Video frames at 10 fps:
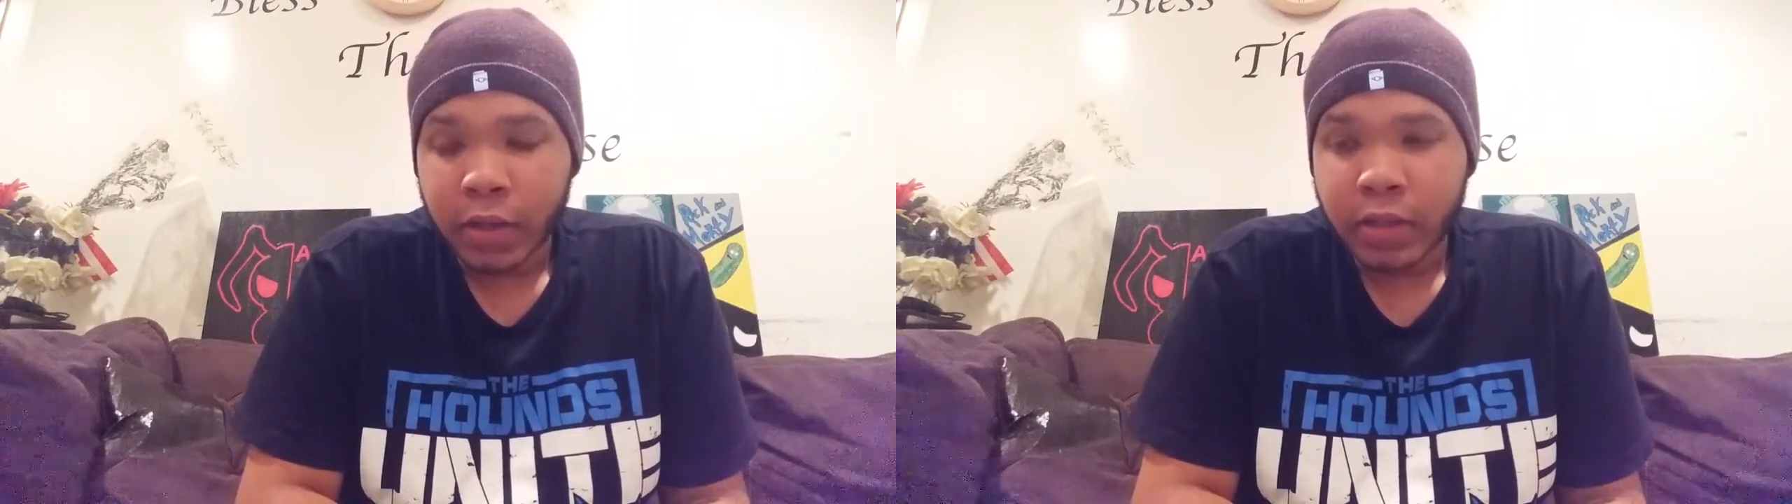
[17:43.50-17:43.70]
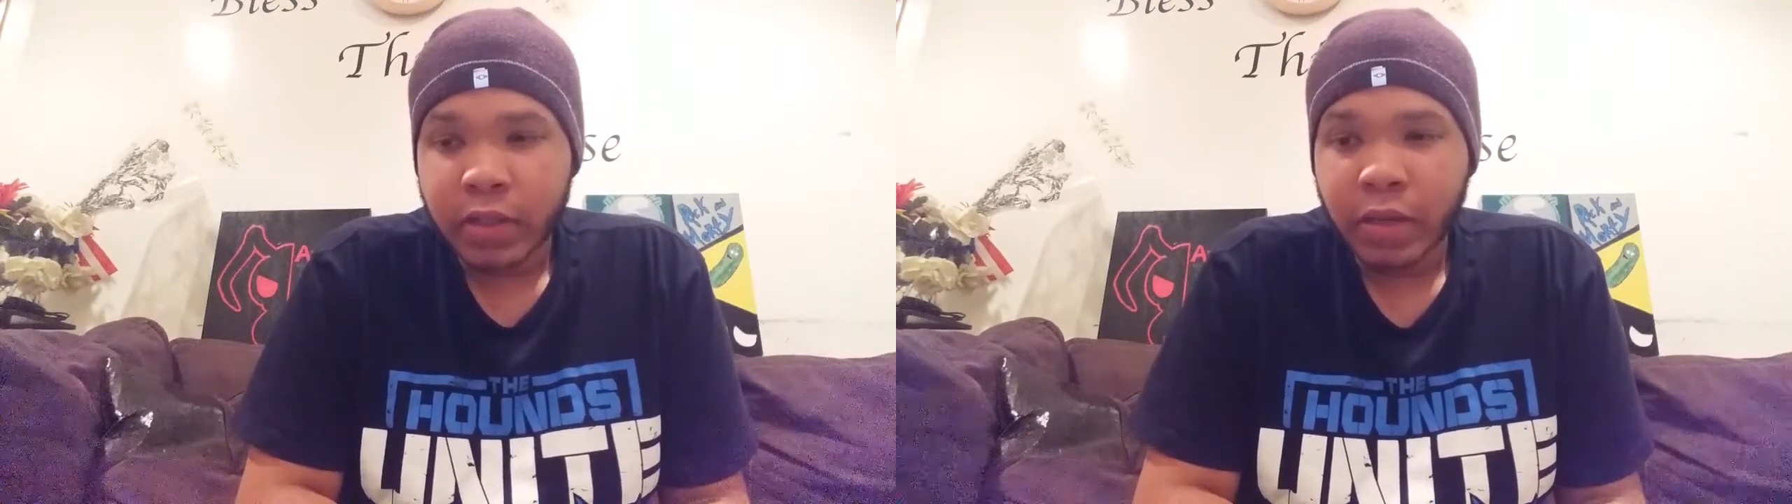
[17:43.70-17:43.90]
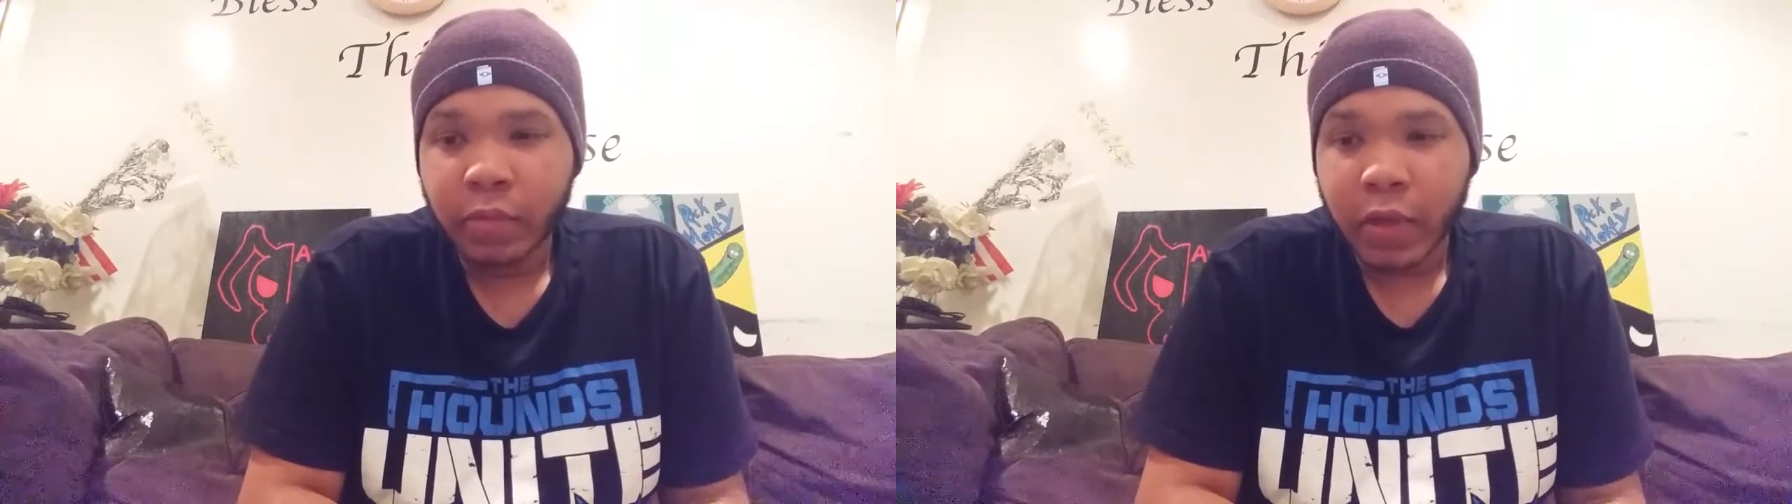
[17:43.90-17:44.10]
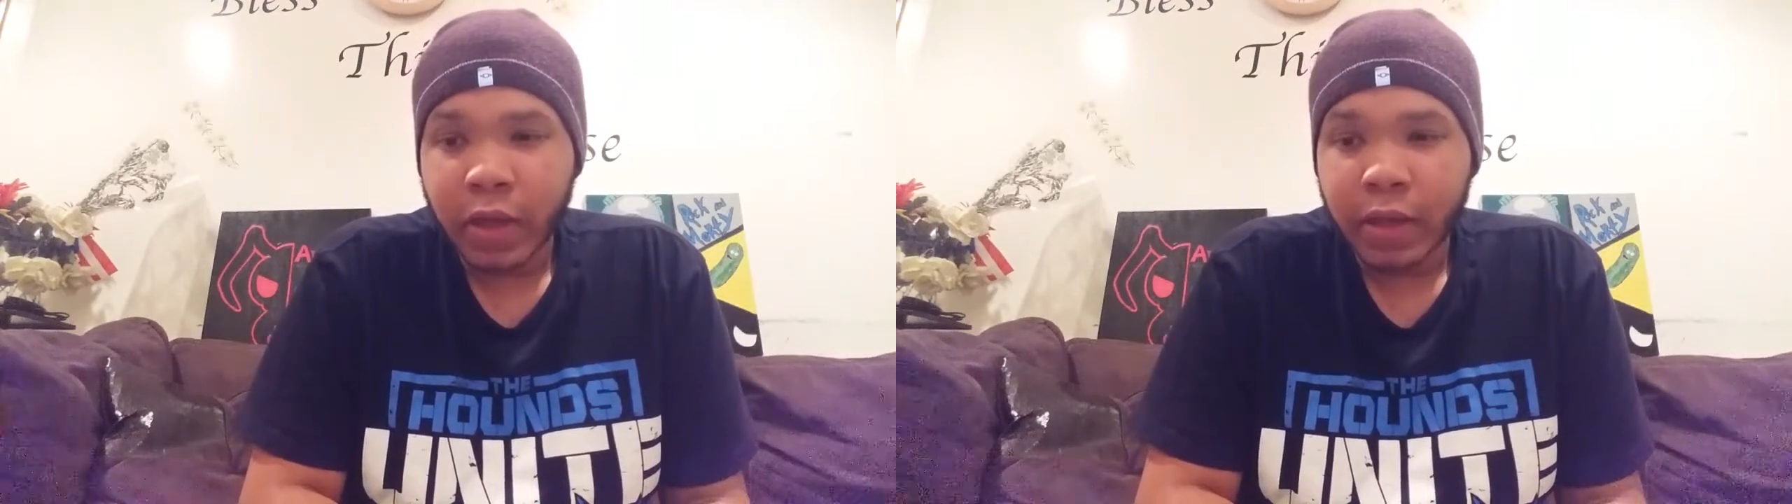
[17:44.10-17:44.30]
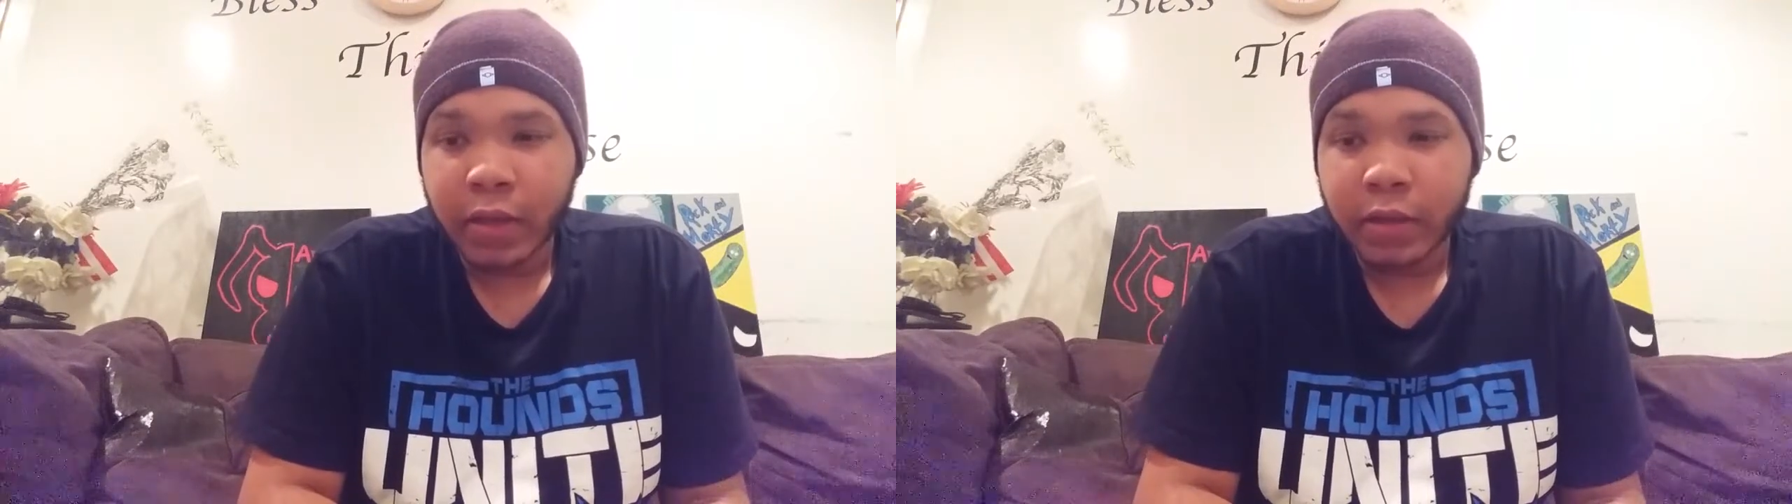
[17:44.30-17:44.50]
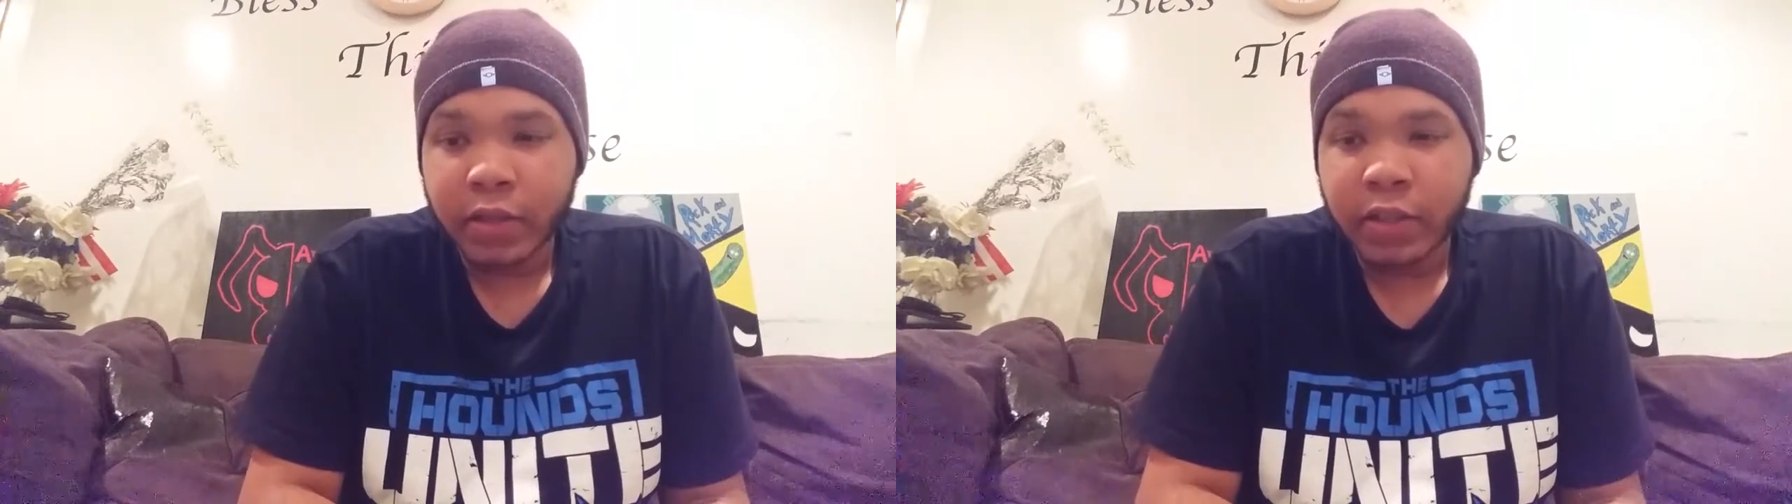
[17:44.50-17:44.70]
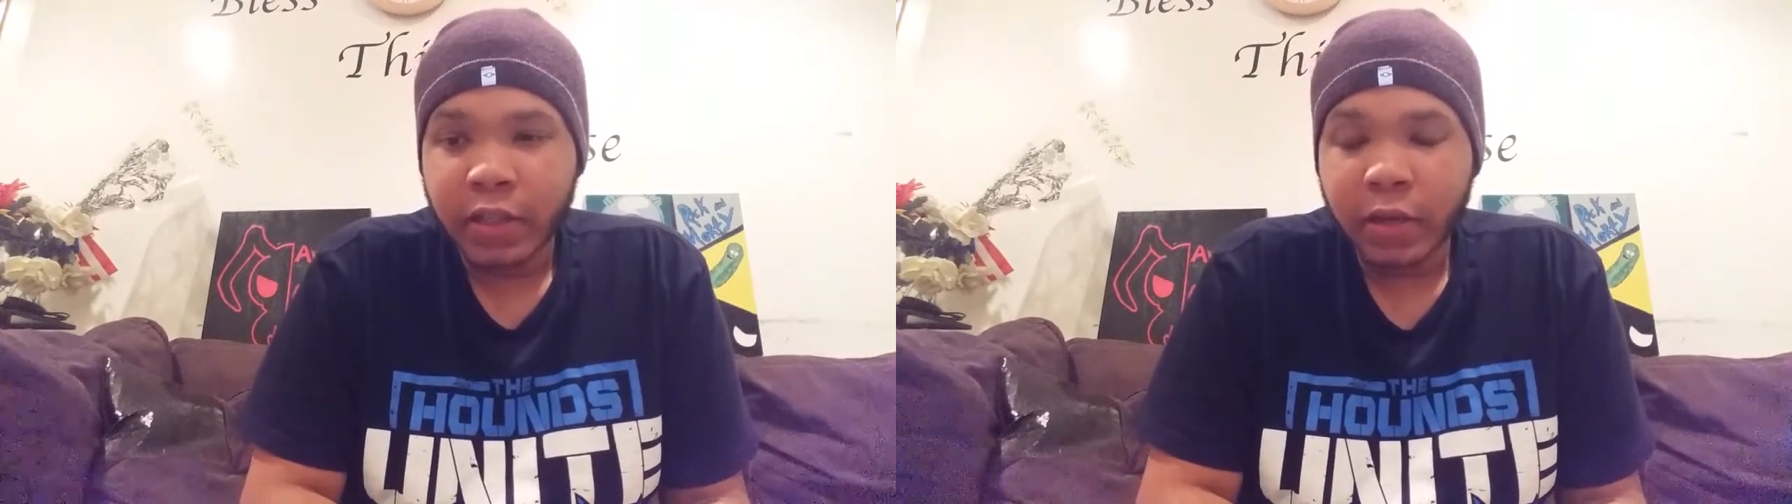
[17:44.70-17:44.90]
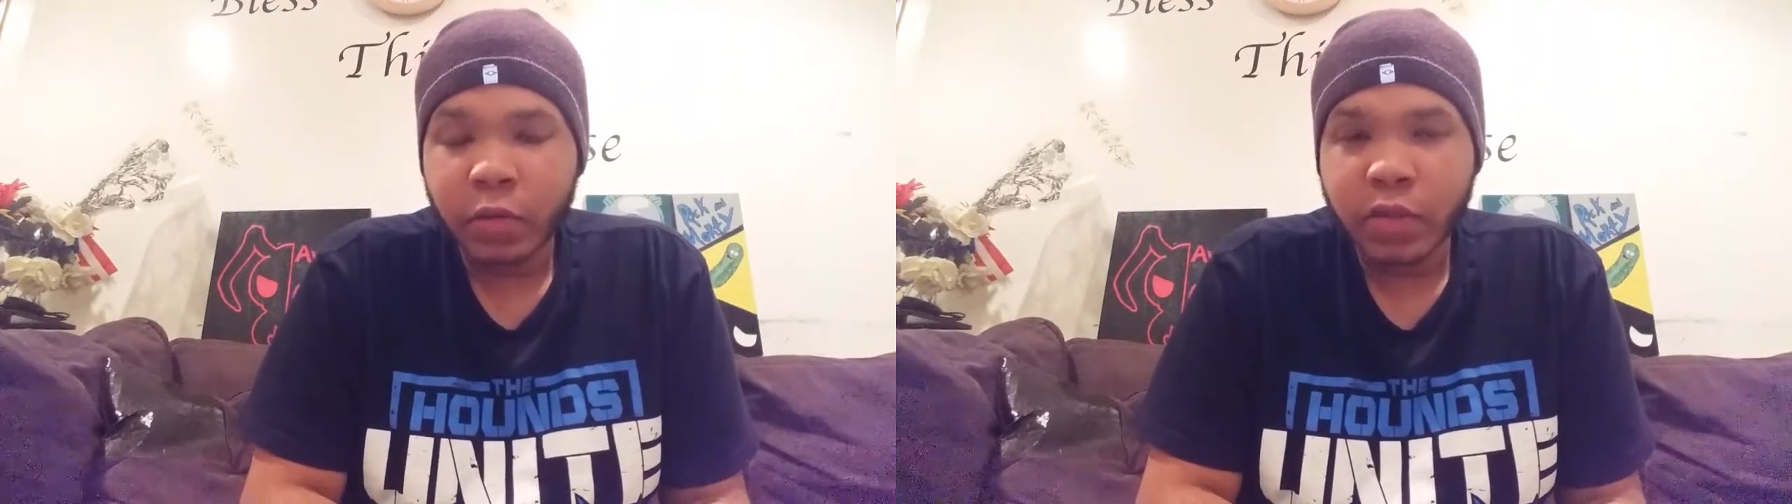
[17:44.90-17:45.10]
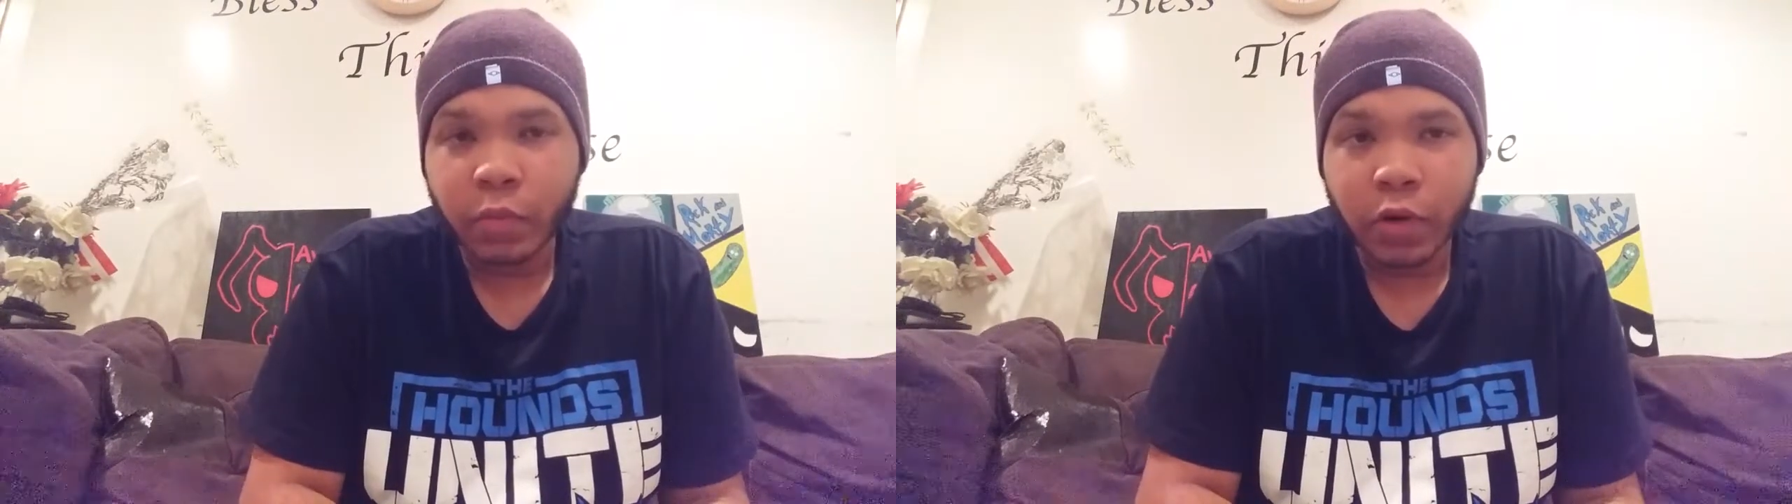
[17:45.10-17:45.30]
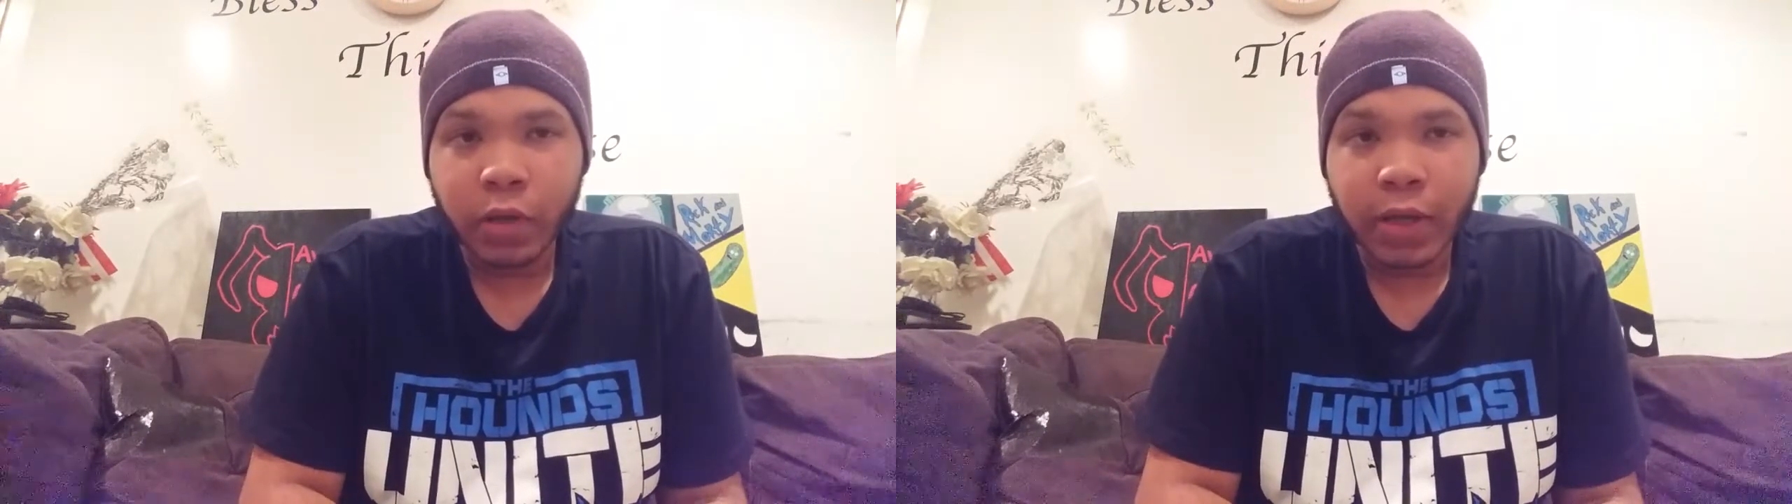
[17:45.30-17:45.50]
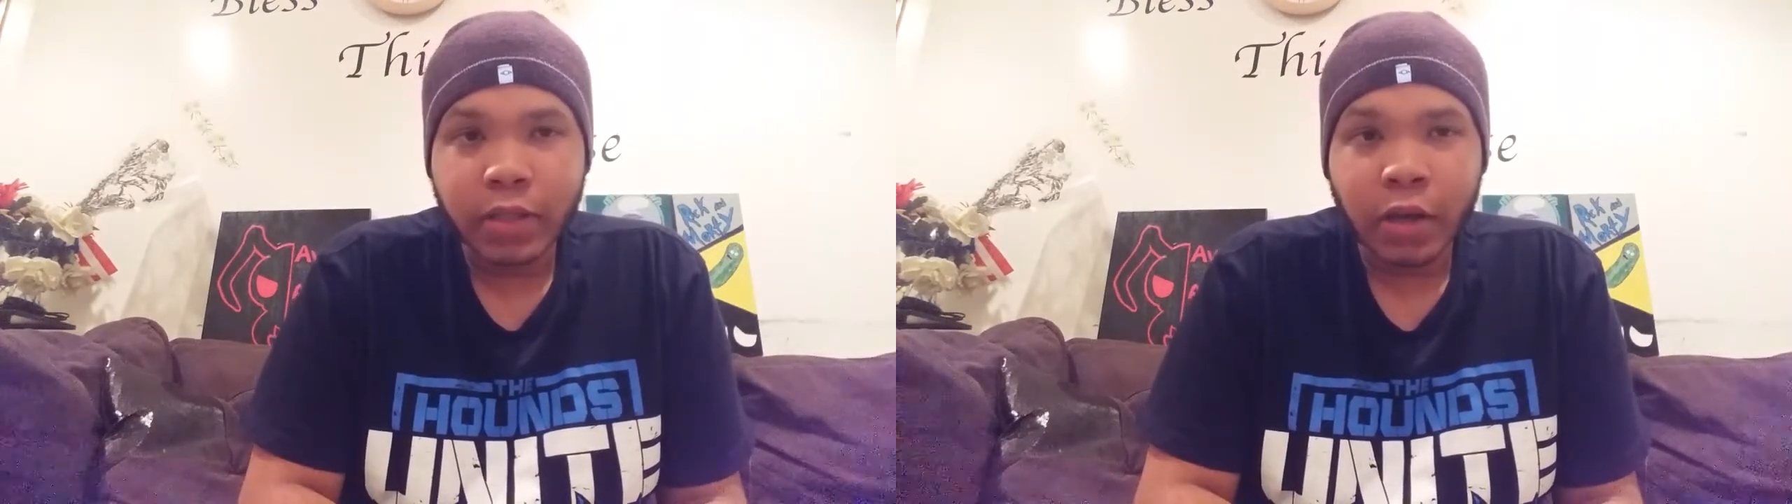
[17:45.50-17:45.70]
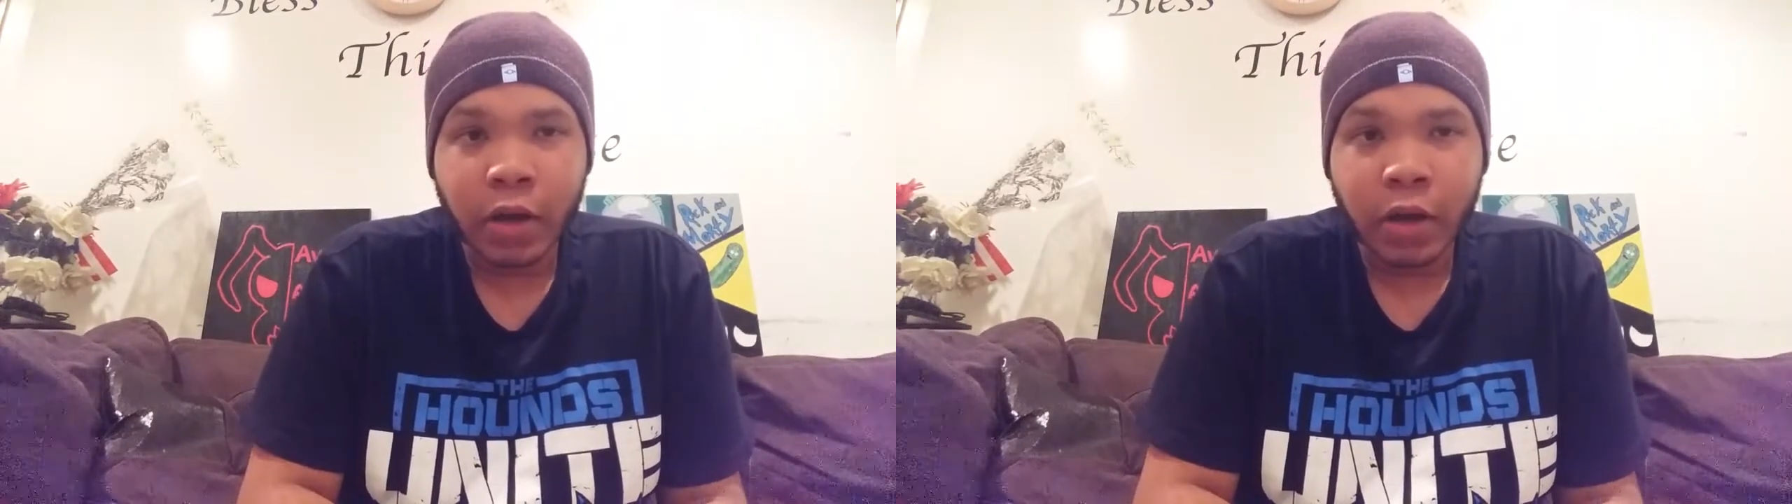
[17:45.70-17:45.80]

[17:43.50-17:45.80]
it seemed like she was more or less